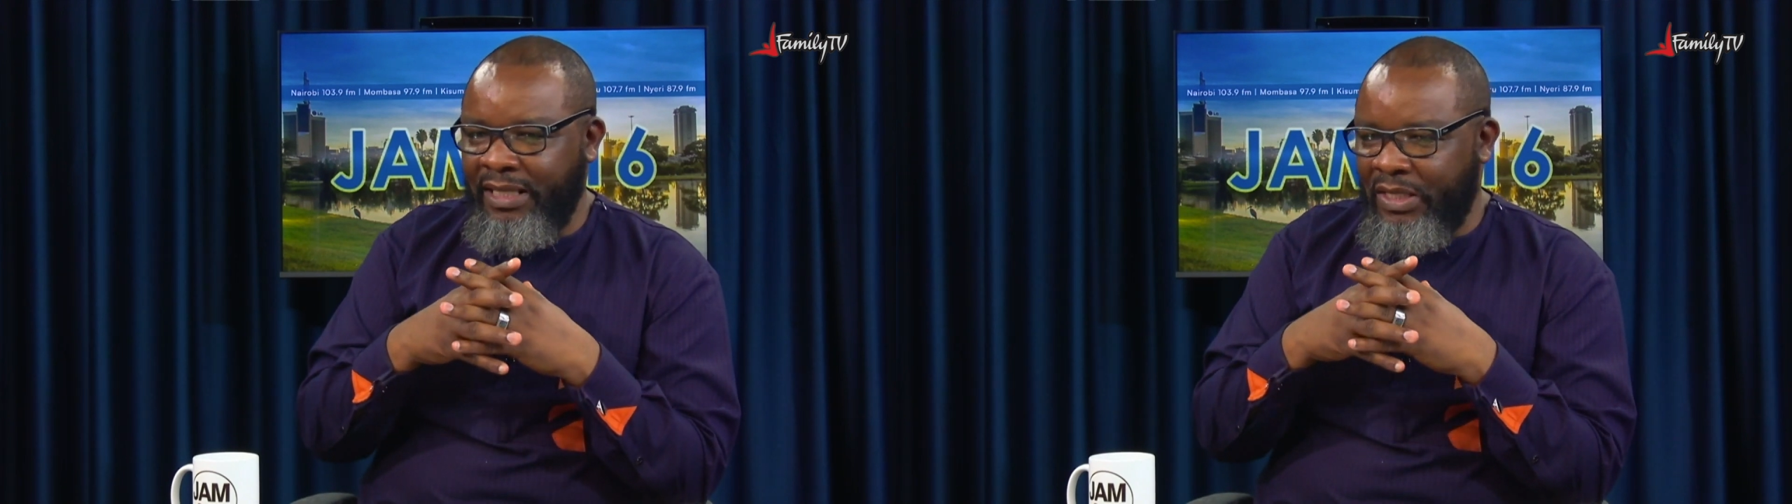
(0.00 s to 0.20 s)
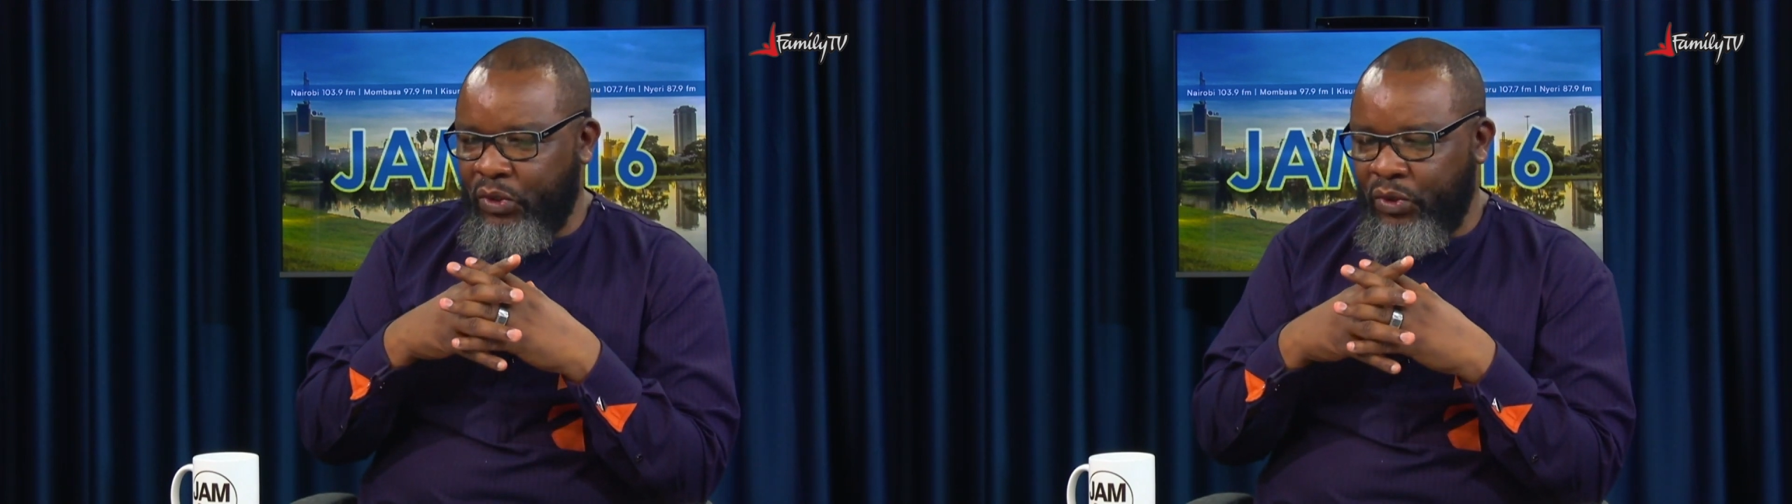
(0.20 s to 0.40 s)

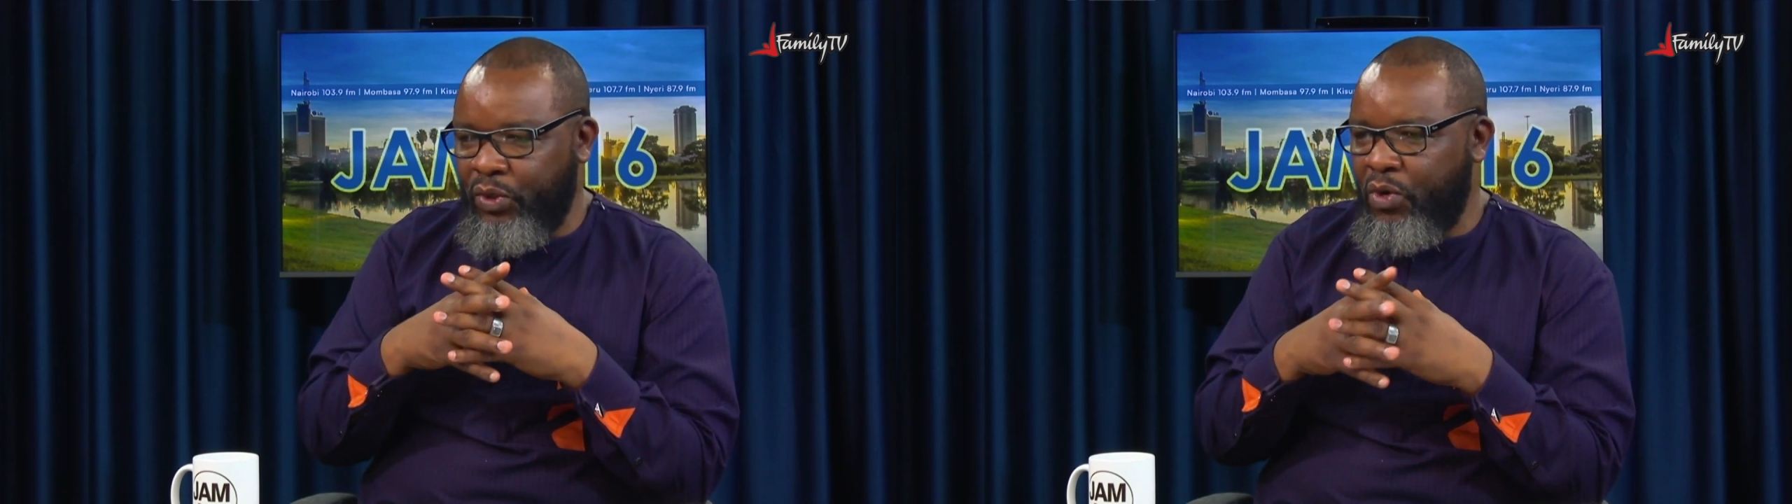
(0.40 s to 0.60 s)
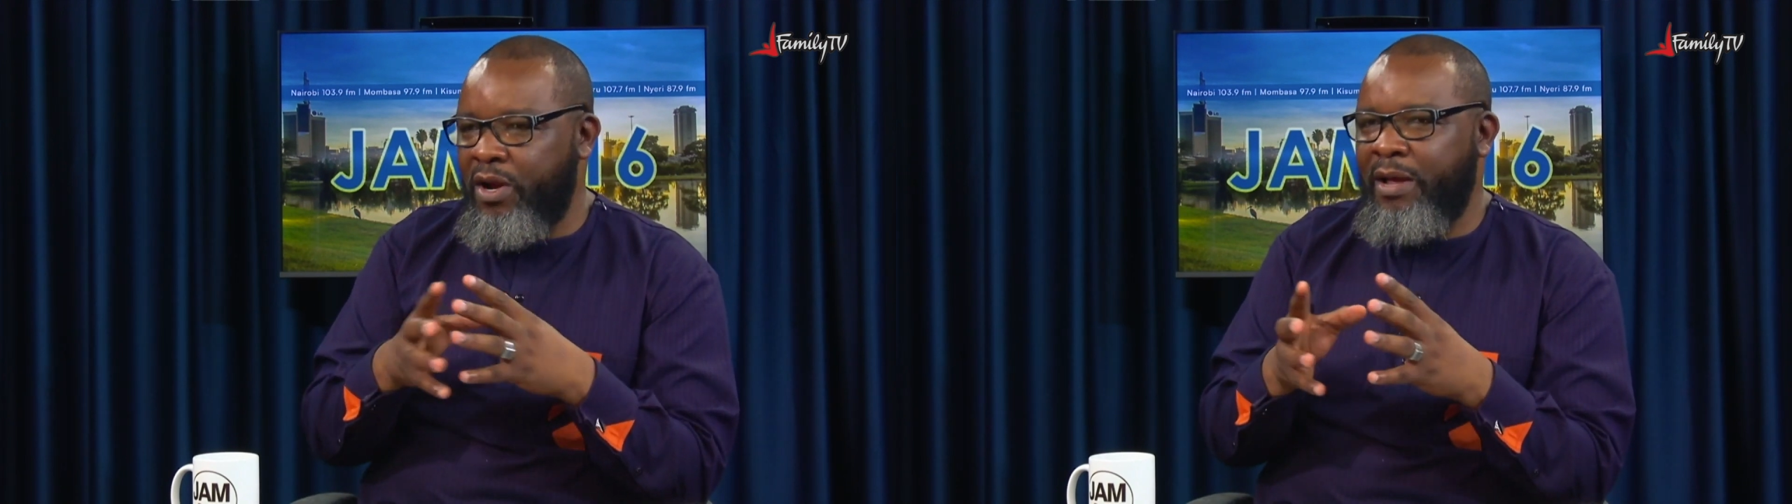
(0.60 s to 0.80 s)
just
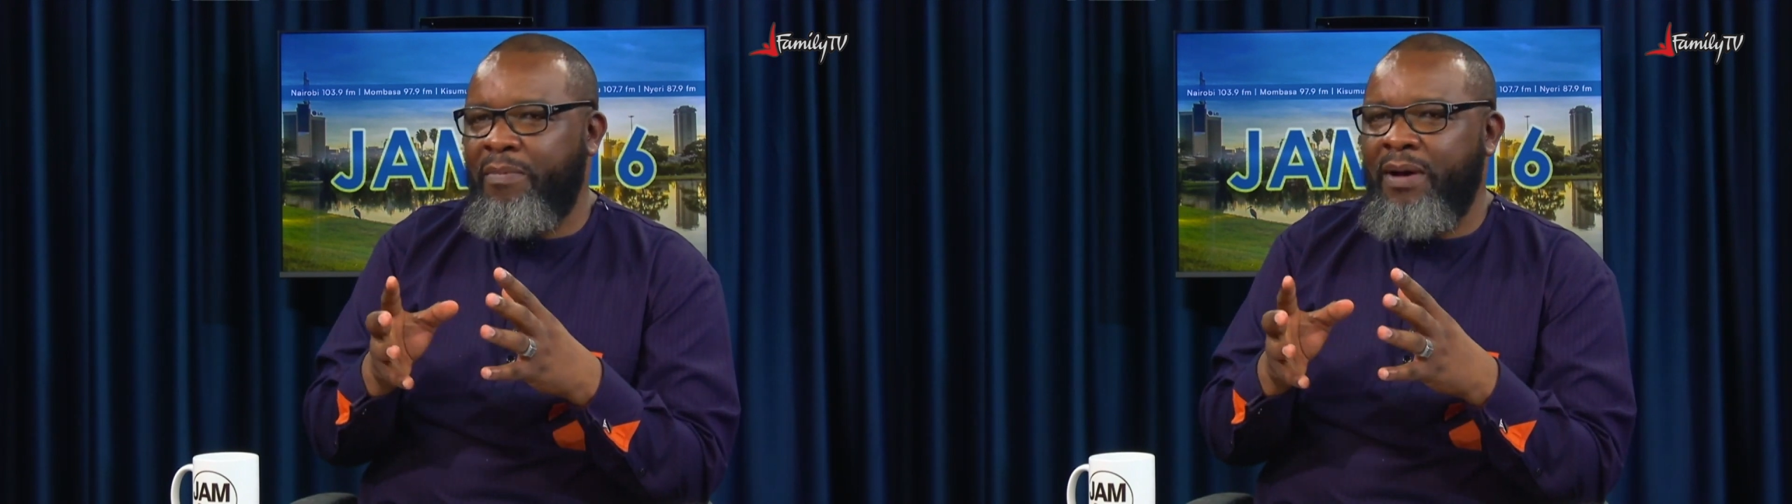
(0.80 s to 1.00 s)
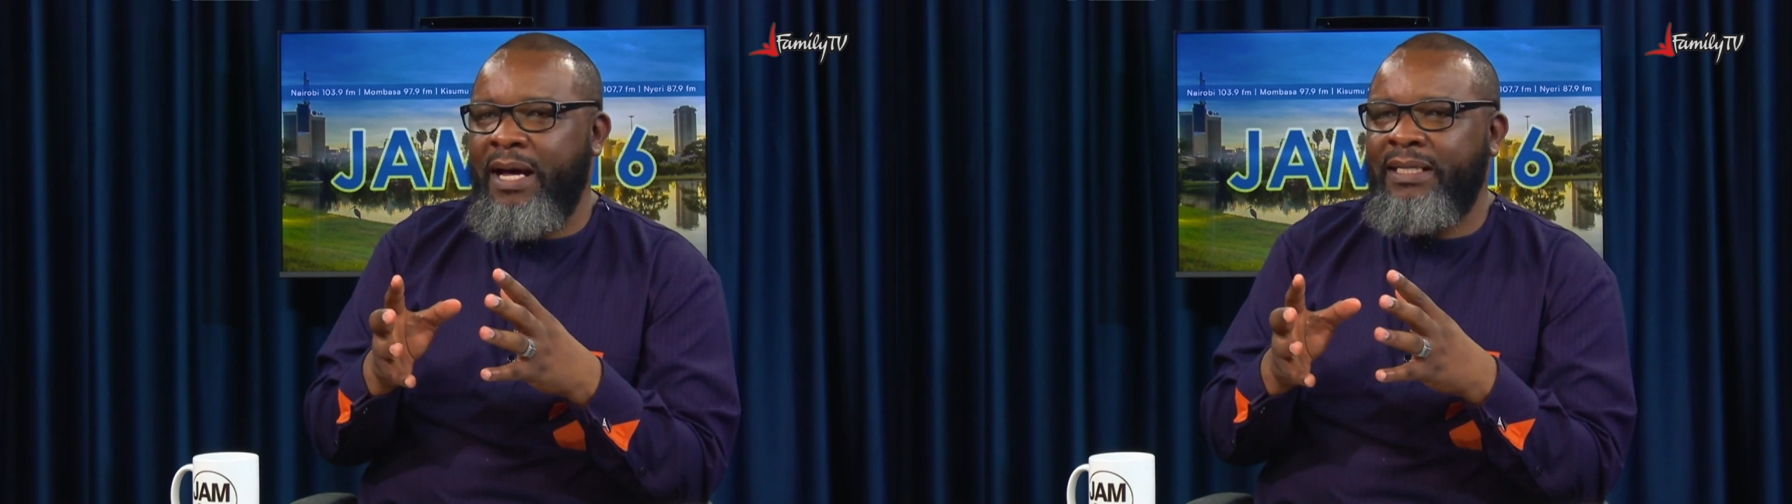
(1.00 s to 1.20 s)
torn
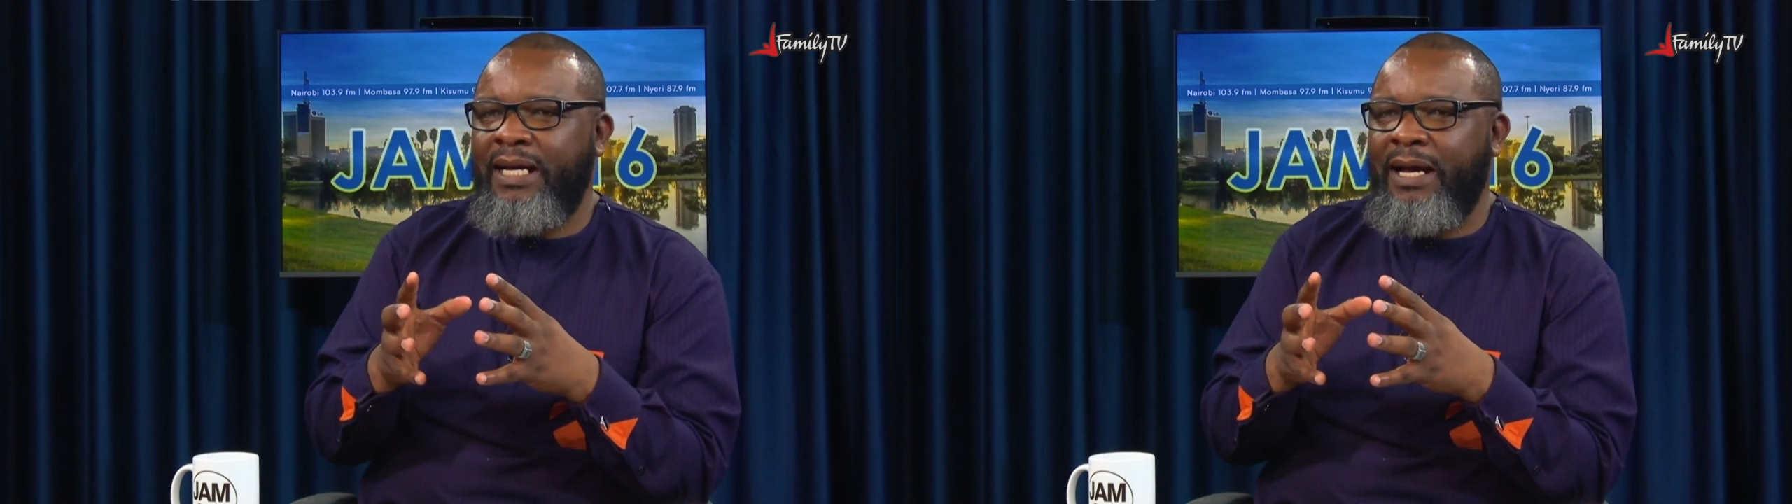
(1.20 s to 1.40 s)
apart.